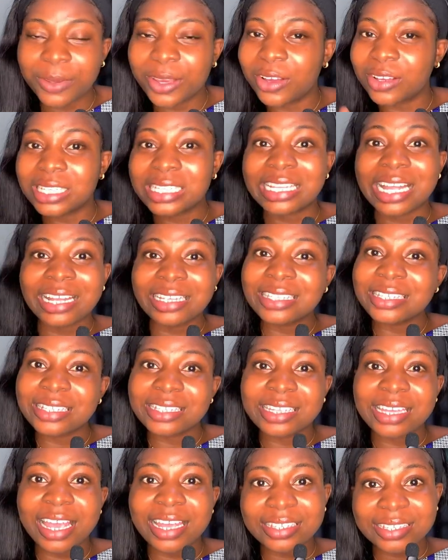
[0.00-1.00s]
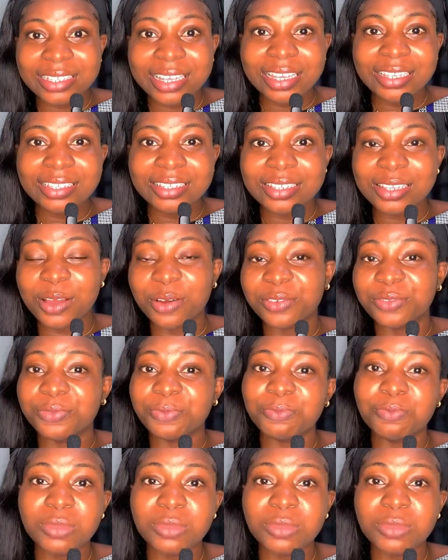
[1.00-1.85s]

because that is the essence of